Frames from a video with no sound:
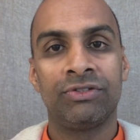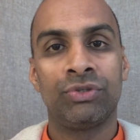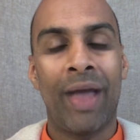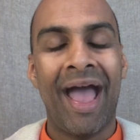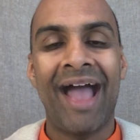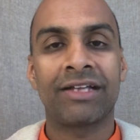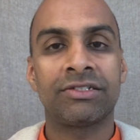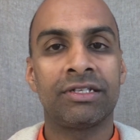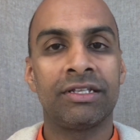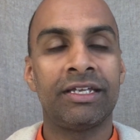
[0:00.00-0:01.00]
to
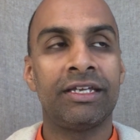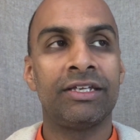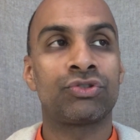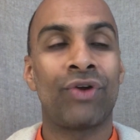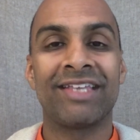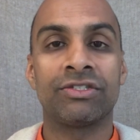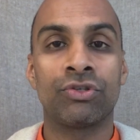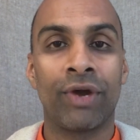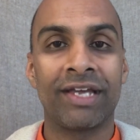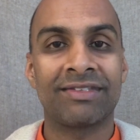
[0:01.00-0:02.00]
actually
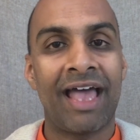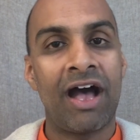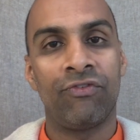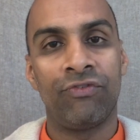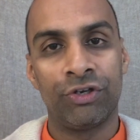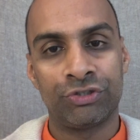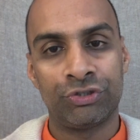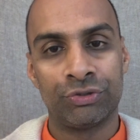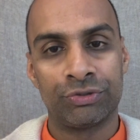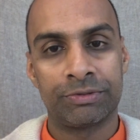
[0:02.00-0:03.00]
transgress our
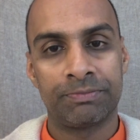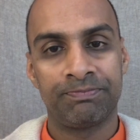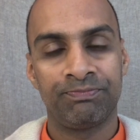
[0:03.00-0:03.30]
virtues.